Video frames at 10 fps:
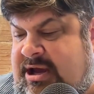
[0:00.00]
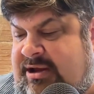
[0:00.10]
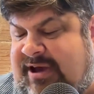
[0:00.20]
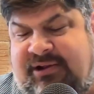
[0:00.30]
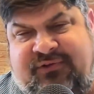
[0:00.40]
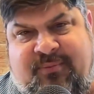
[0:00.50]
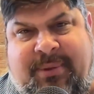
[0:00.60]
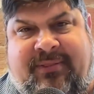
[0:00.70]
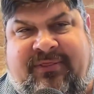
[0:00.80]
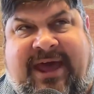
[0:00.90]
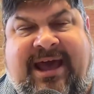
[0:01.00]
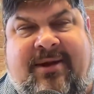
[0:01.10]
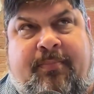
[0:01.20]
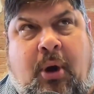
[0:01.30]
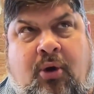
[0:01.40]
Tell us about
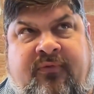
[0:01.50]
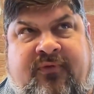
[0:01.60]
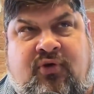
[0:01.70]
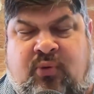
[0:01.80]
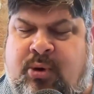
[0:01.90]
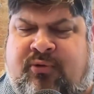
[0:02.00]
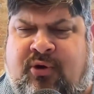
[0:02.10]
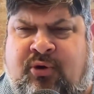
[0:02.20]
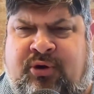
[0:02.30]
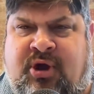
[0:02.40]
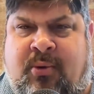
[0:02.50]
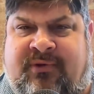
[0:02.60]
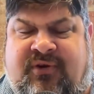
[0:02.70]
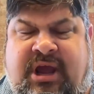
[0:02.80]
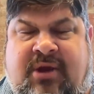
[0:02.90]
that part of your career, the early
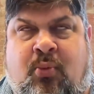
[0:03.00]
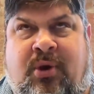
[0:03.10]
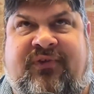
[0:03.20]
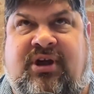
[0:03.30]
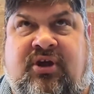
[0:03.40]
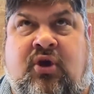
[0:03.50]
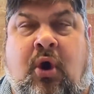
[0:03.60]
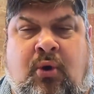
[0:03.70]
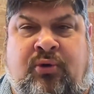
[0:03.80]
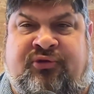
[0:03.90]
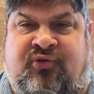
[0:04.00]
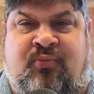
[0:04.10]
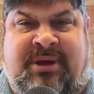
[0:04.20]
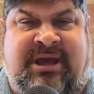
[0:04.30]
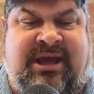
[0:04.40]
goings, and was it a goal to
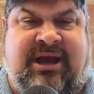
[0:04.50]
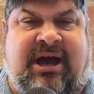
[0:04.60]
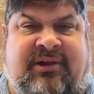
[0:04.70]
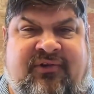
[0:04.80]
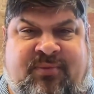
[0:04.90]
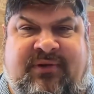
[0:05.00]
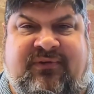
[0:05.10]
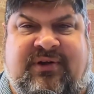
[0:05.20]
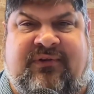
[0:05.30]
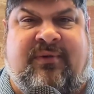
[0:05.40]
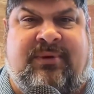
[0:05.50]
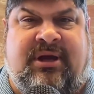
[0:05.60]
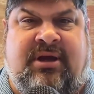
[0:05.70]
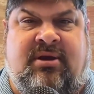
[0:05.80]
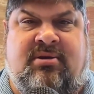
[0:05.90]
be a college president someday?